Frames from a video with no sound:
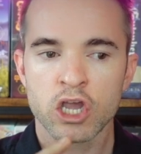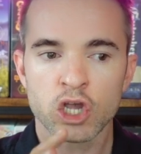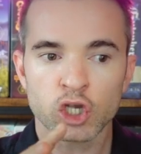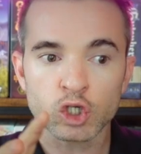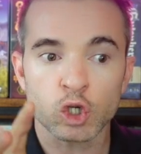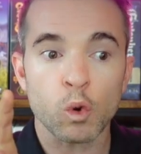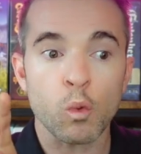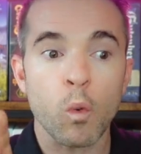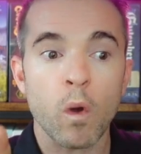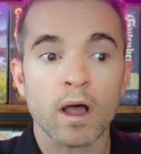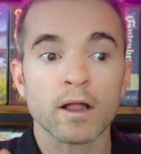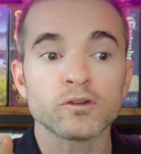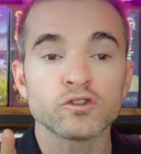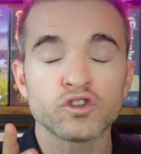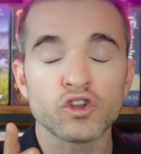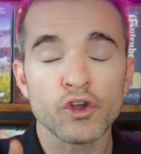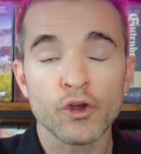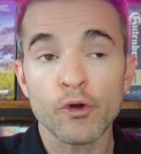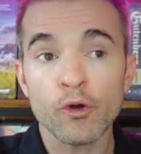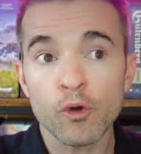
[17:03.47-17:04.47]
So while
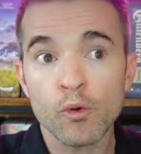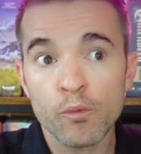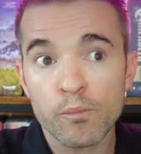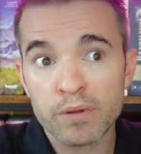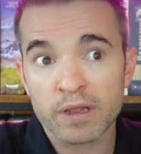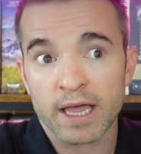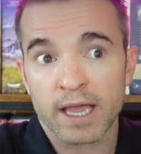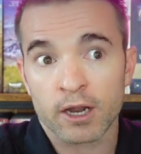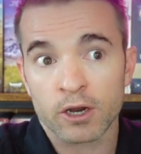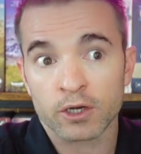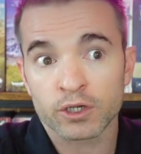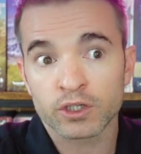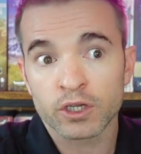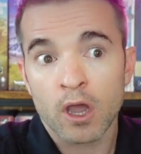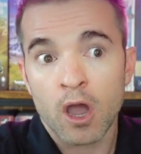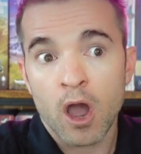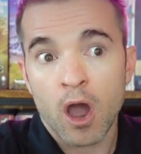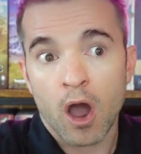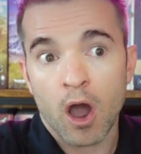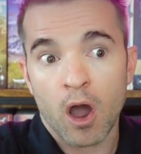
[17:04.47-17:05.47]
two players
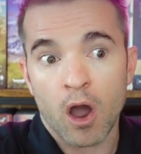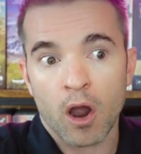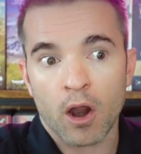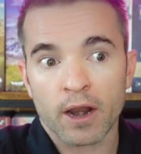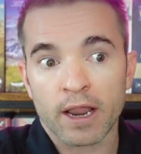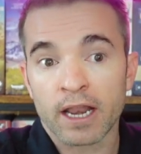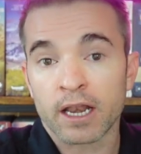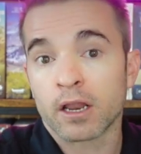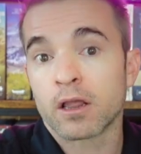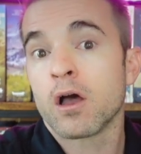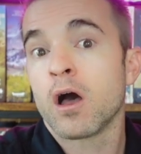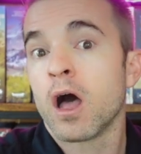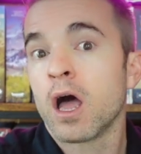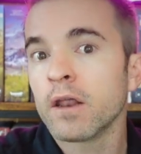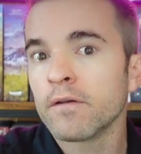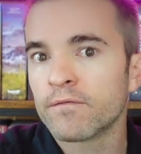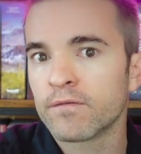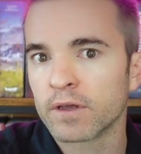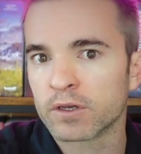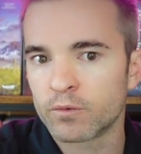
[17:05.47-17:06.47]
are in
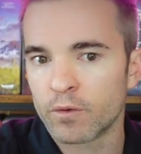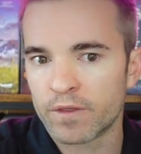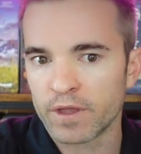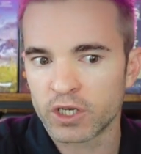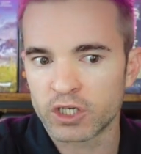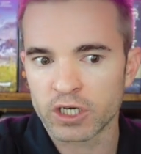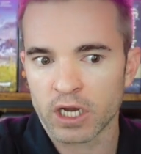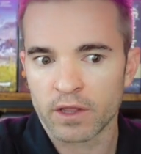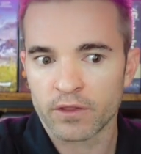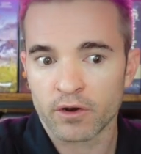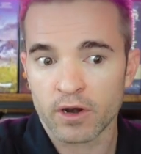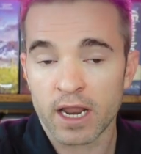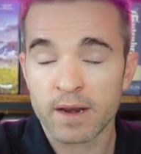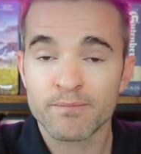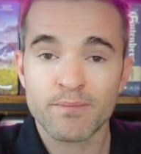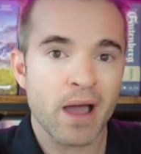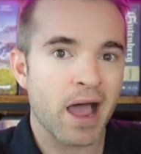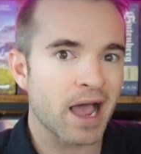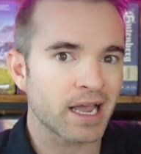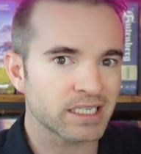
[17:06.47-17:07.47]
conflict with each other
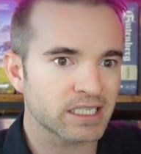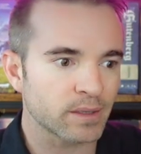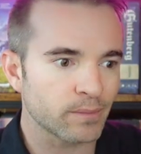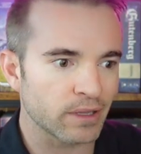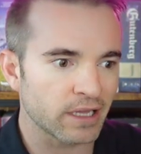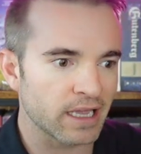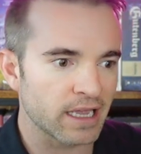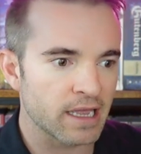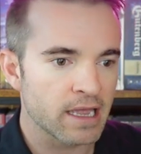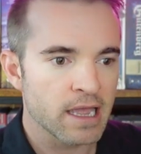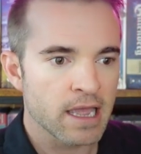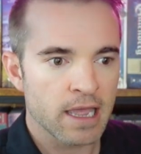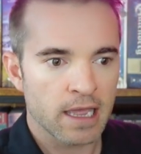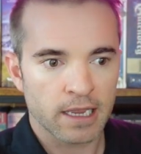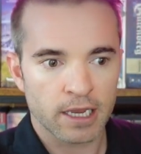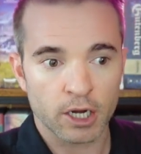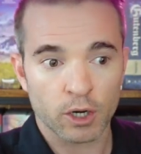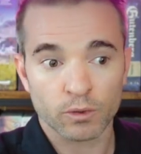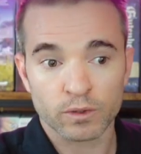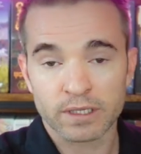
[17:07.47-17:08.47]
and possibly,
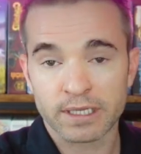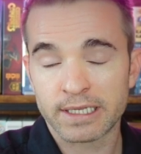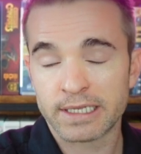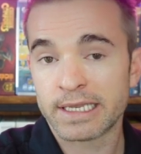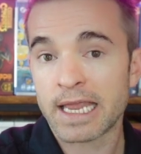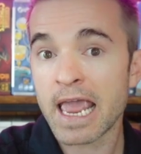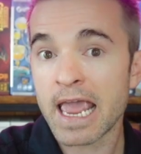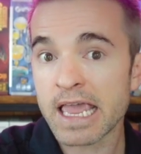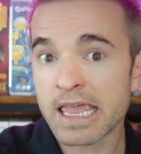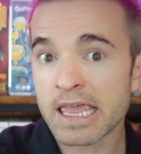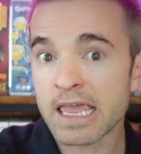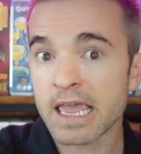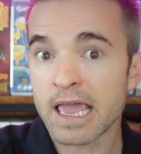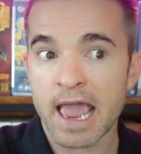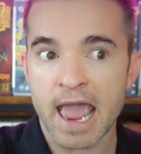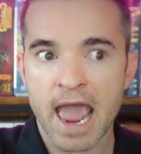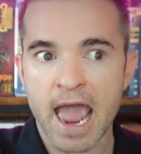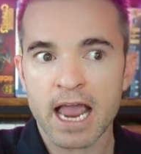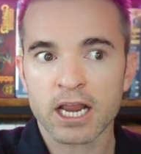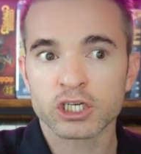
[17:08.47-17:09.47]

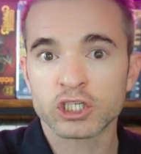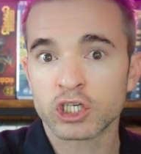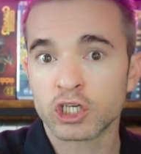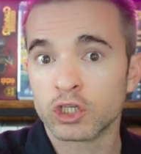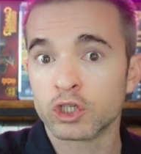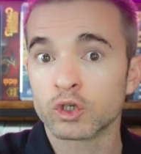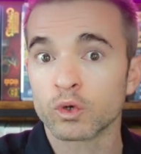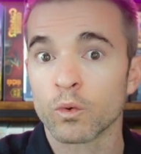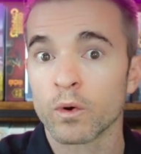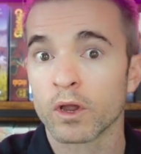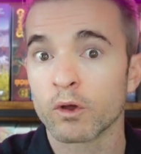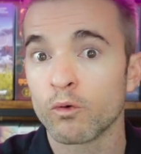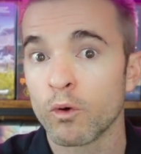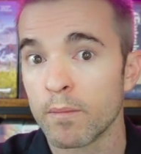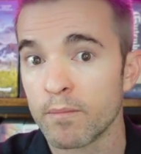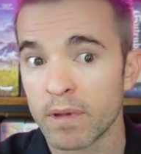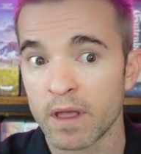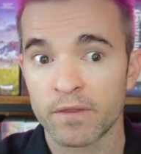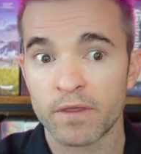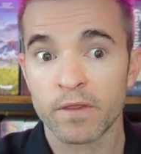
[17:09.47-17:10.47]
taking actions or
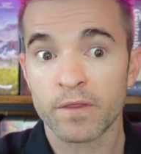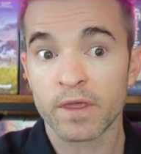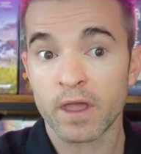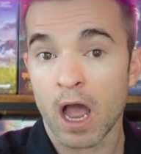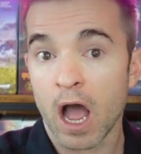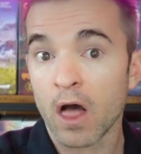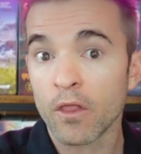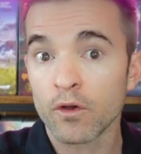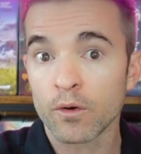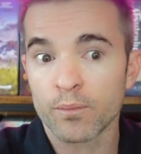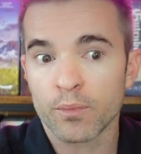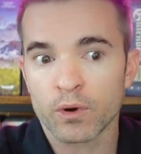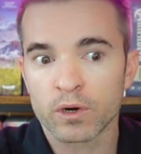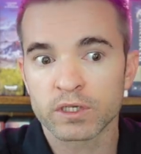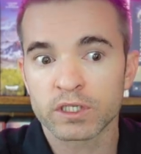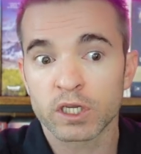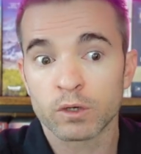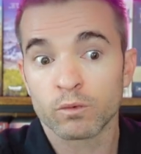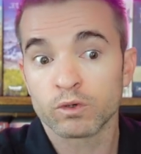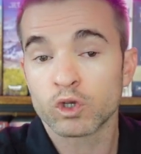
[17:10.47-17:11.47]
equipment that the other
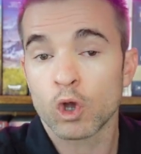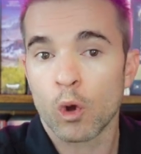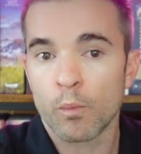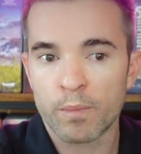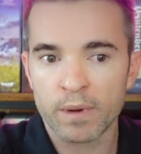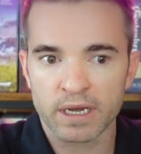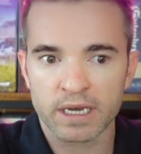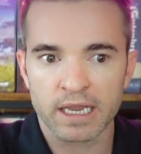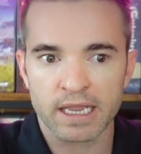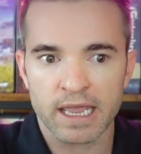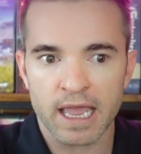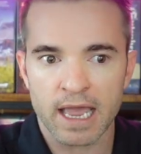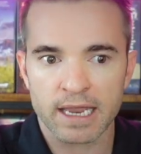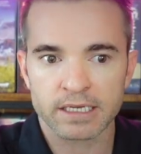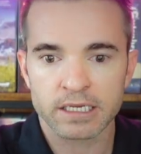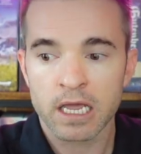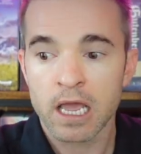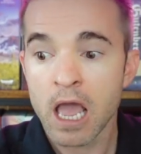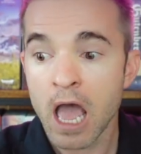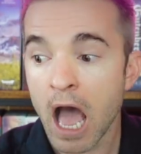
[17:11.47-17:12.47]
person was hoping to
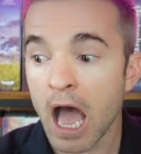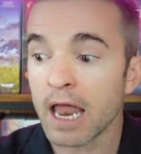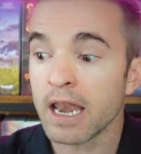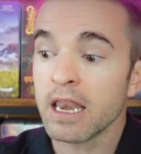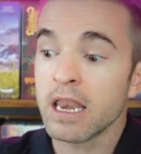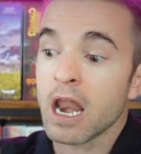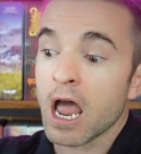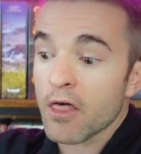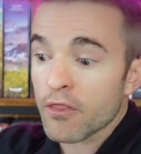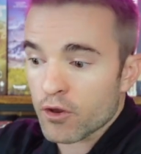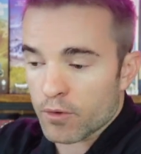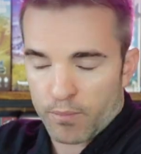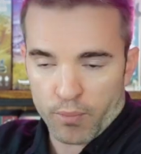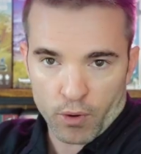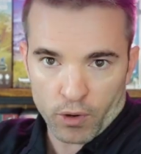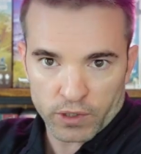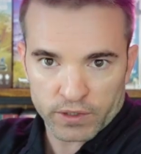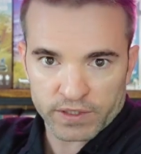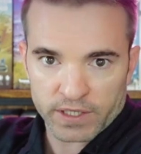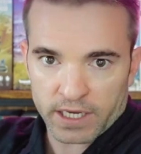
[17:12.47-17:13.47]
get, another
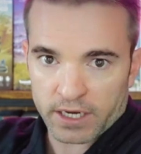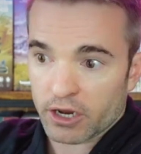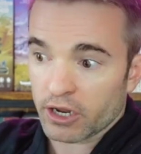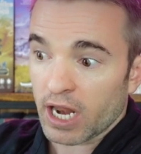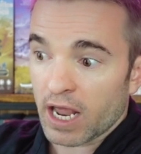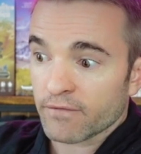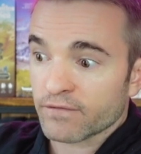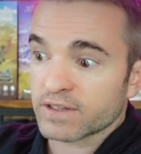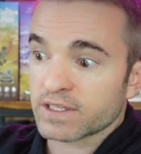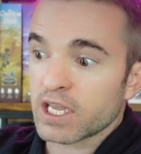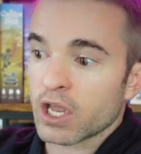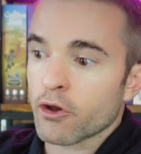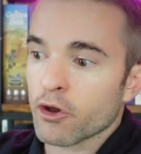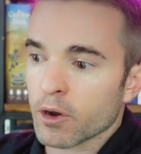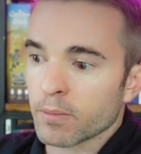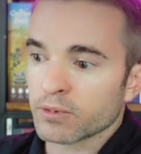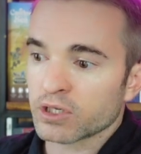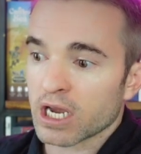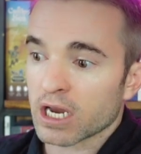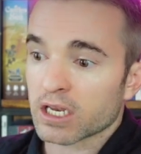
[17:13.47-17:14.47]
person could have secret
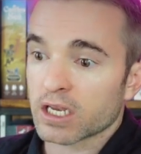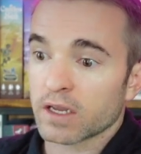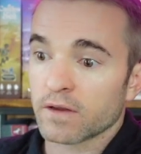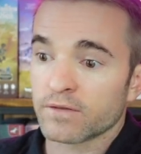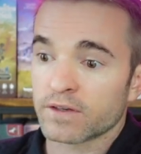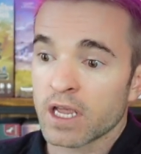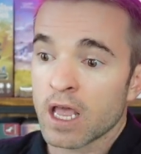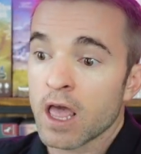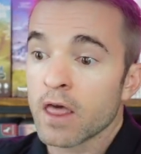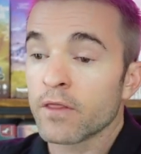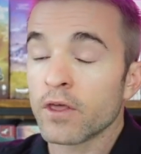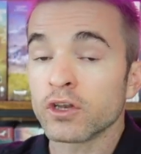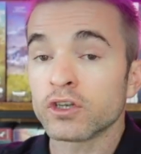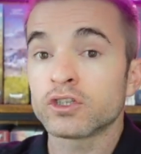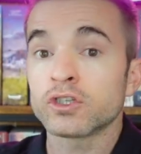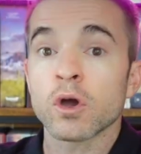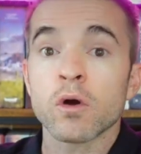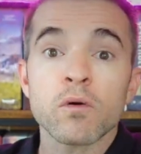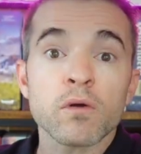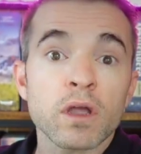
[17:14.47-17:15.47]
objectives
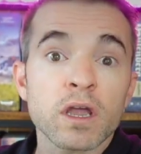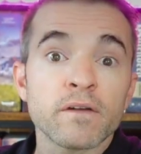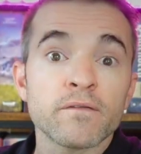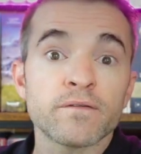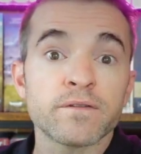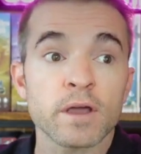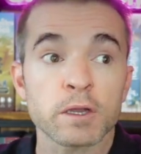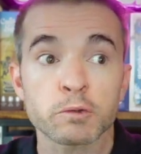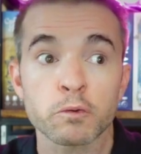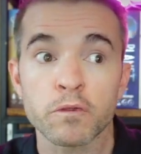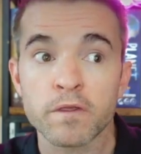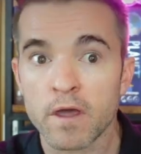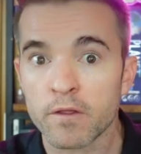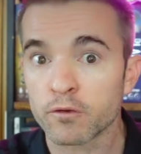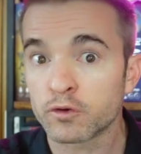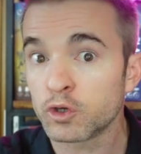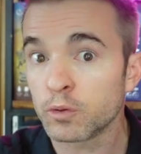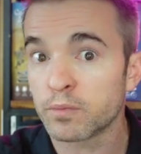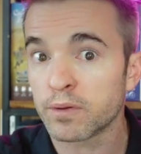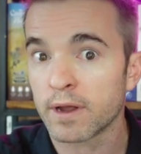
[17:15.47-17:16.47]
that don't conflict with the
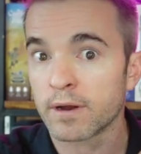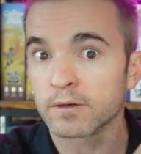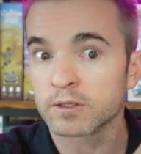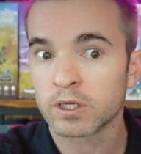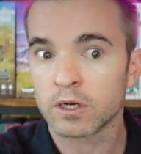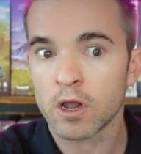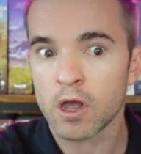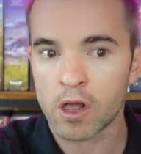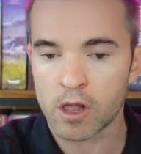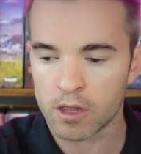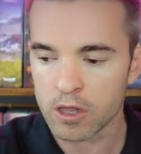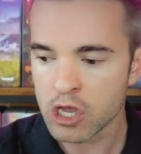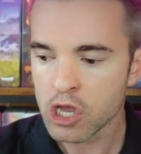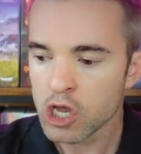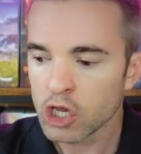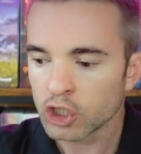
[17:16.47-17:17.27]
other two players at all.